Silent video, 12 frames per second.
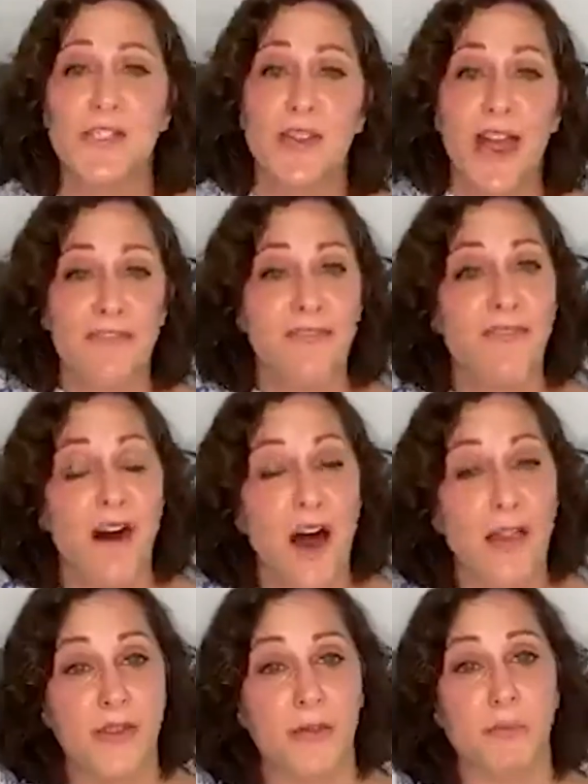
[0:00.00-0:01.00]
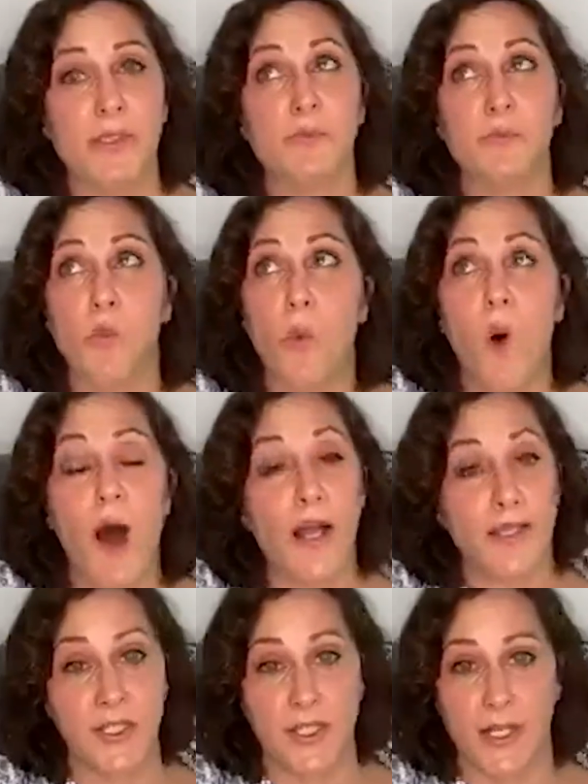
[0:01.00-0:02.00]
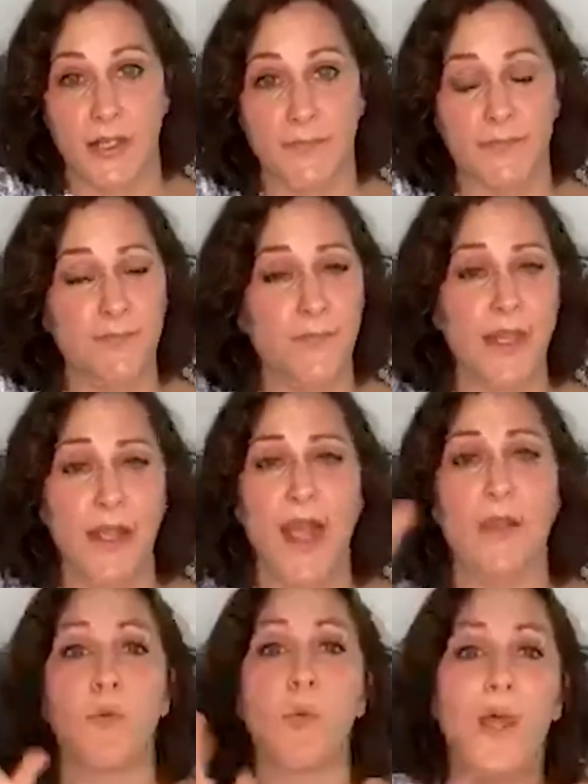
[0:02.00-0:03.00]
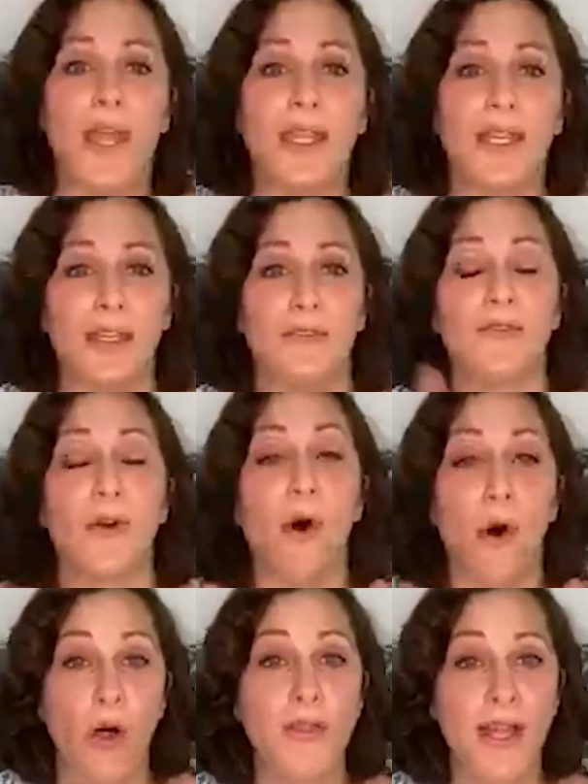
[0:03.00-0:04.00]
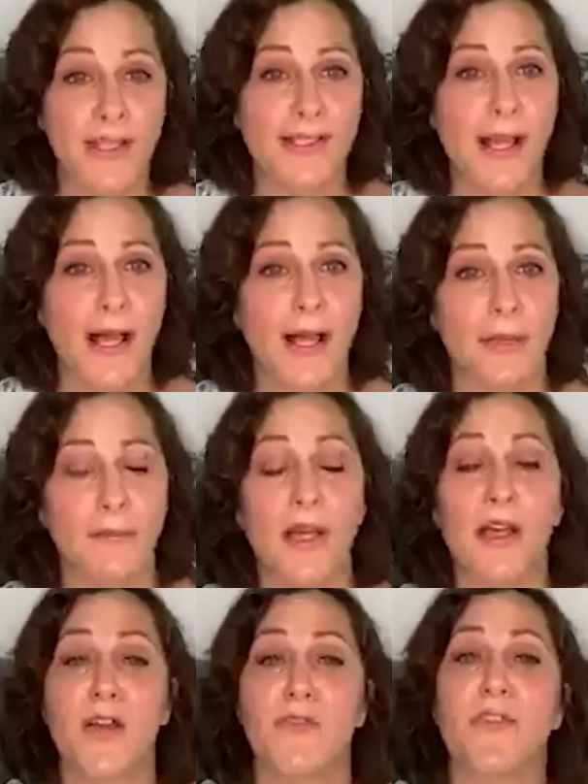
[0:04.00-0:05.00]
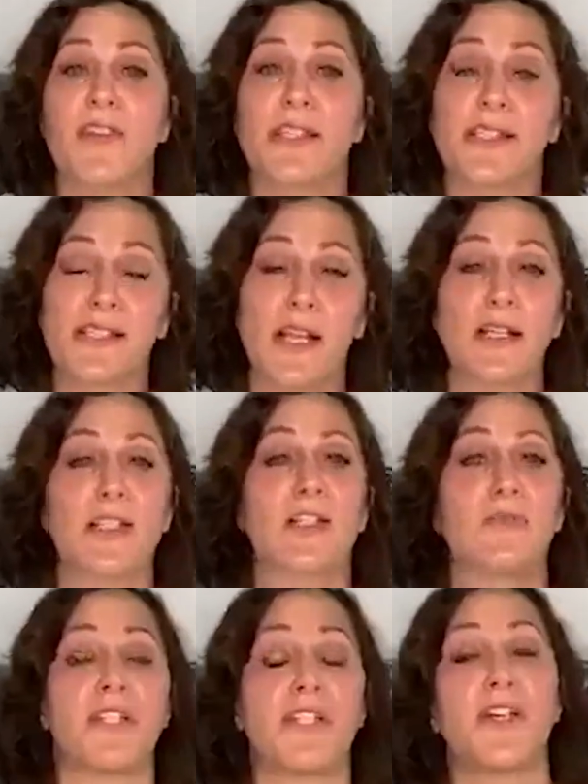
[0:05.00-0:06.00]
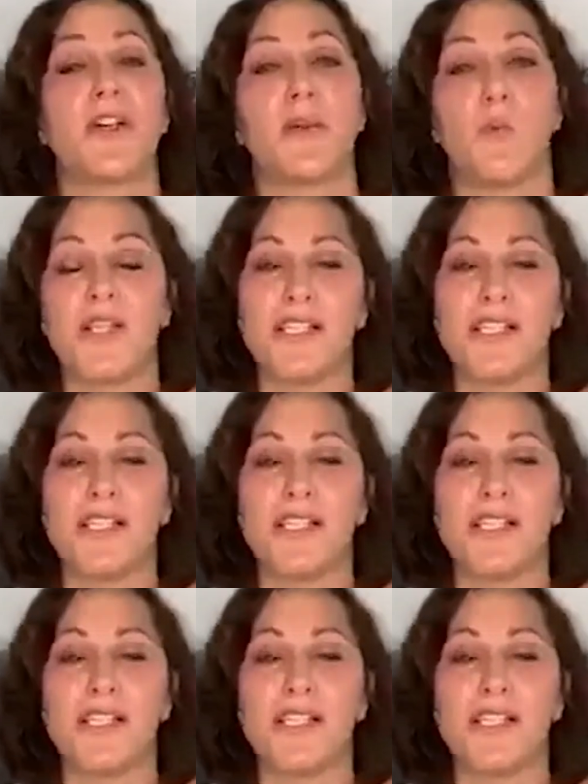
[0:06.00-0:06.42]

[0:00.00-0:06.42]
So that father was watching and waiting for all that time for the son to return.